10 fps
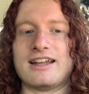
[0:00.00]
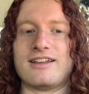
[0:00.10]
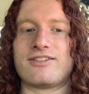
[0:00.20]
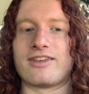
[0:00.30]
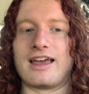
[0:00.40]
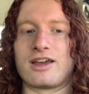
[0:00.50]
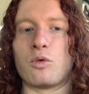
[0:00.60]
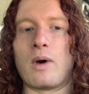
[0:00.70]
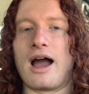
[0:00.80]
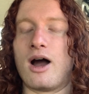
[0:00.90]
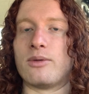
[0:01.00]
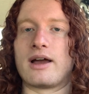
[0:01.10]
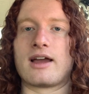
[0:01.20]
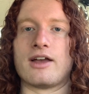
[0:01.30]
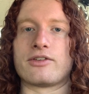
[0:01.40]
it's like, wow,
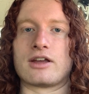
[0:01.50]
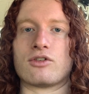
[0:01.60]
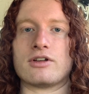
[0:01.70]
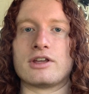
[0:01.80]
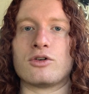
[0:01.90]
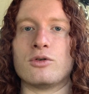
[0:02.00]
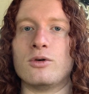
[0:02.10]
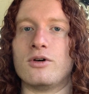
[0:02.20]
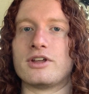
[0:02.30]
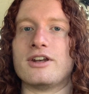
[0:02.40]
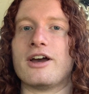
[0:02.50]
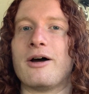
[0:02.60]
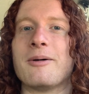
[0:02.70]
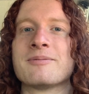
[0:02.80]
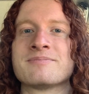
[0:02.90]
that guy's like really cool, you
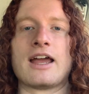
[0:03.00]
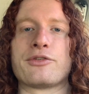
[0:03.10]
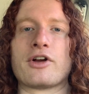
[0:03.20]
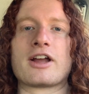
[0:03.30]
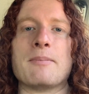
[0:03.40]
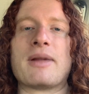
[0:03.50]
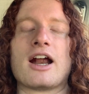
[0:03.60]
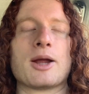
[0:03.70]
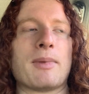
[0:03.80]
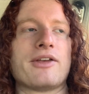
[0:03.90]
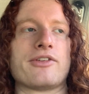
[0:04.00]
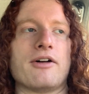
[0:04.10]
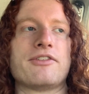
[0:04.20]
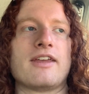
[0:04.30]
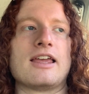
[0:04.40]
know? I start comparing
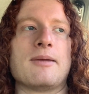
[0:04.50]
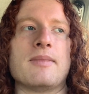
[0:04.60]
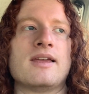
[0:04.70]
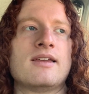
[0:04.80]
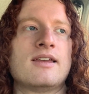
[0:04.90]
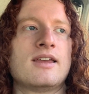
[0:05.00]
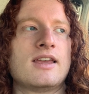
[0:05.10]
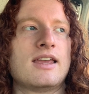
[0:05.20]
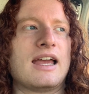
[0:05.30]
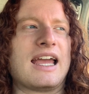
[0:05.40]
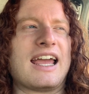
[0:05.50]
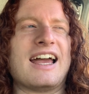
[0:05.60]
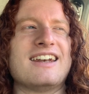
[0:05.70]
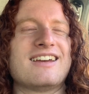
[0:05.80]
myself to him. And